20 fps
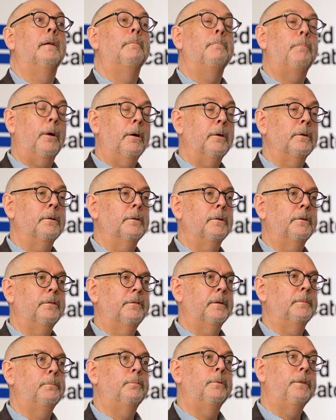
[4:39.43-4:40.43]
and
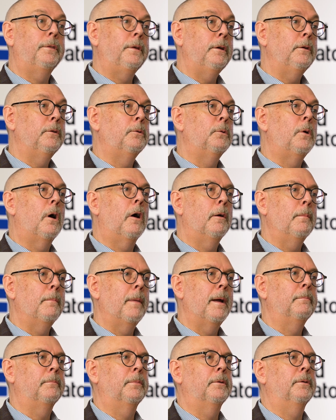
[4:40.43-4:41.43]
partnership with you, our
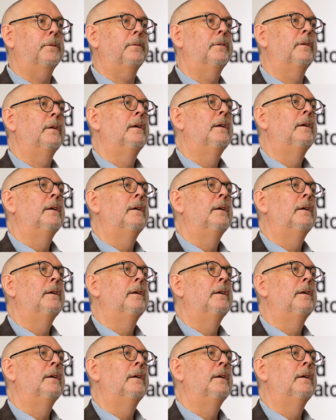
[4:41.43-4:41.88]
members.